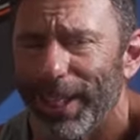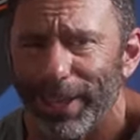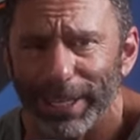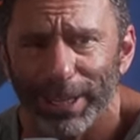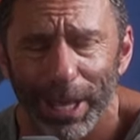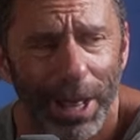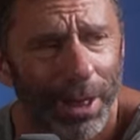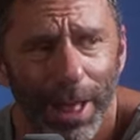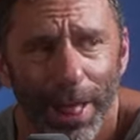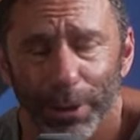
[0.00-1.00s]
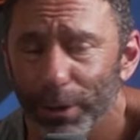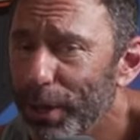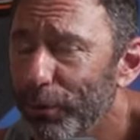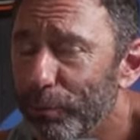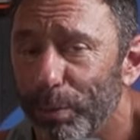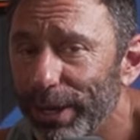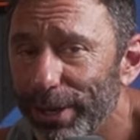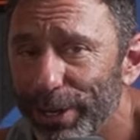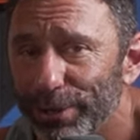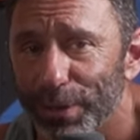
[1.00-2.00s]
like there, there's plenty of
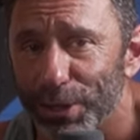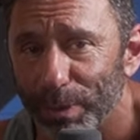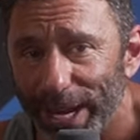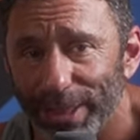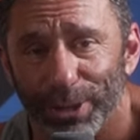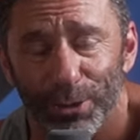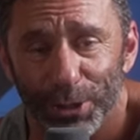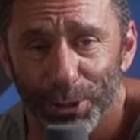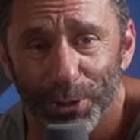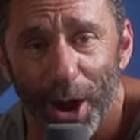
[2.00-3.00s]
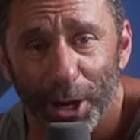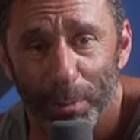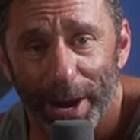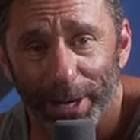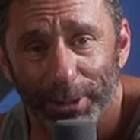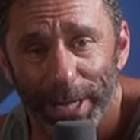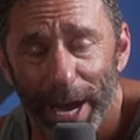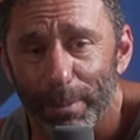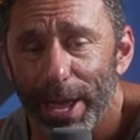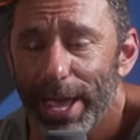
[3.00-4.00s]
things on this planet that you can do to occupy your
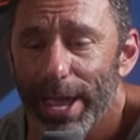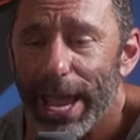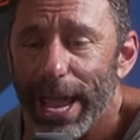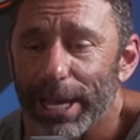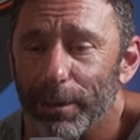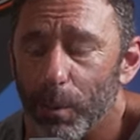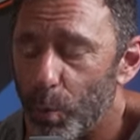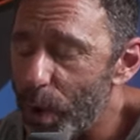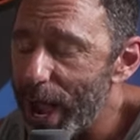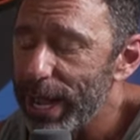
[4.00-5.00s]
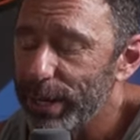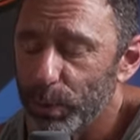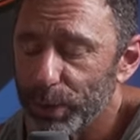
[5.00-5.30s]
time. And why would